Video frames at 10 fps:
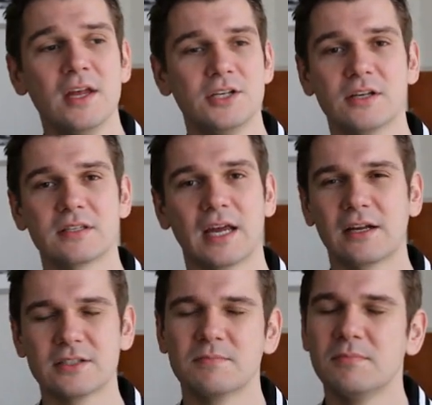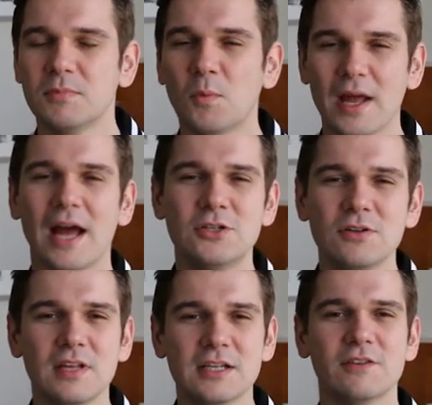Just like, because the way I
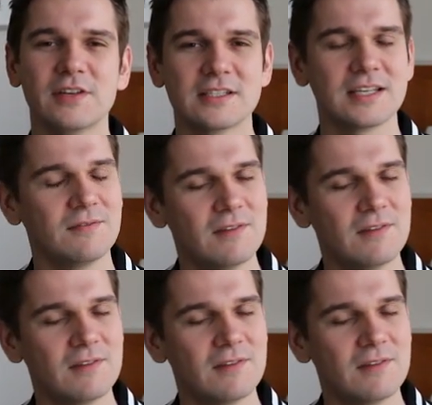do things, obviously,